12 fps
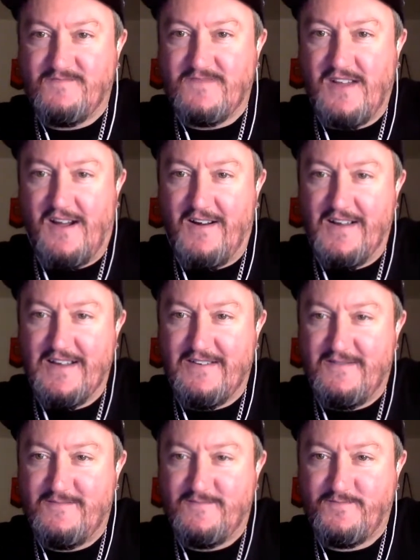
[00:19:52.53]
All right.
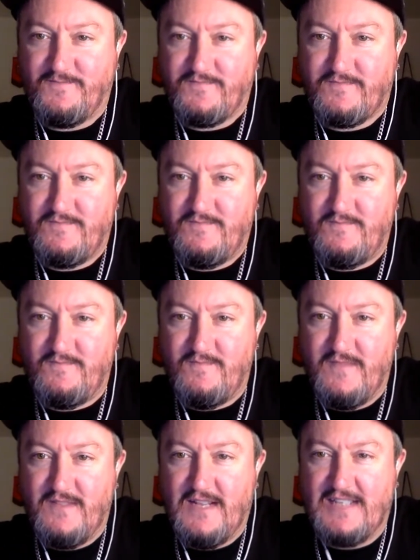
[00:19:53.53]

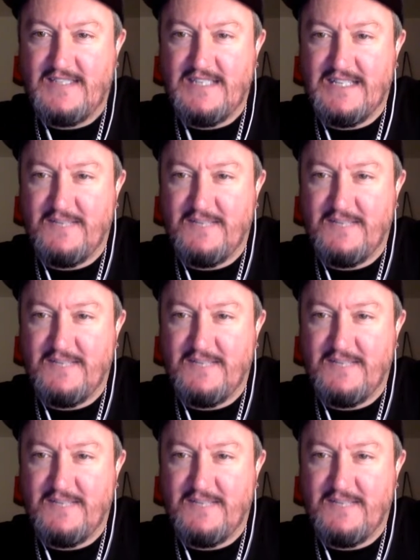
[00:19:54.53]
That's it.